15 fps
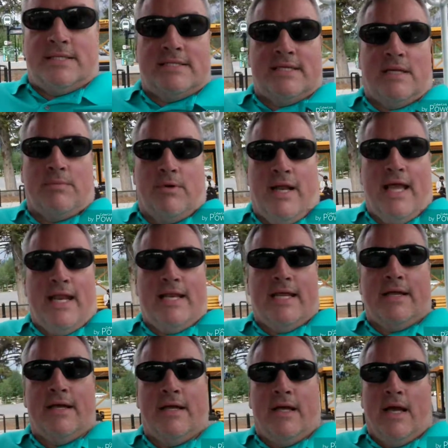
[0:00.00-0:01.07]
as I said, we're
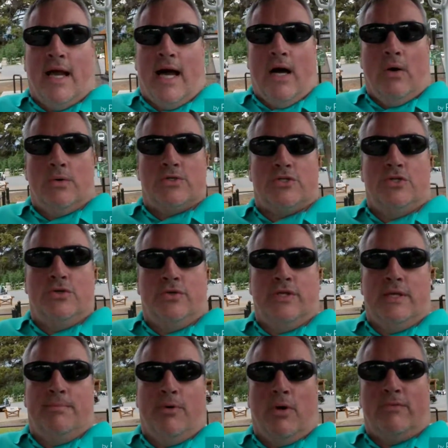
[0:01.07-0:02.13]
heading out to
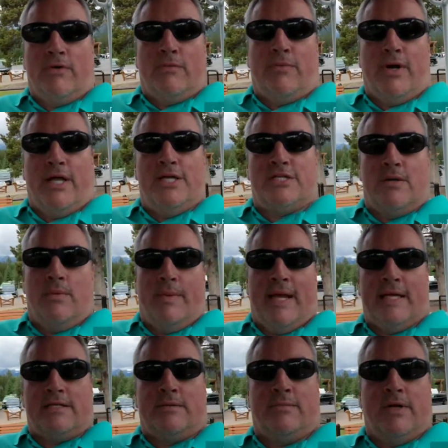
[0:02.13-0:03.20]
the Bow River Bridge. When we
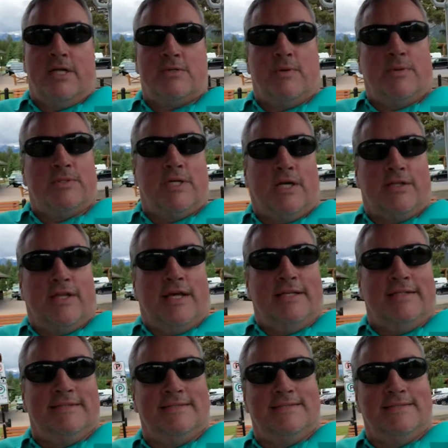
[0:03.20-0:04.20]
get to the bridge, we will talk then.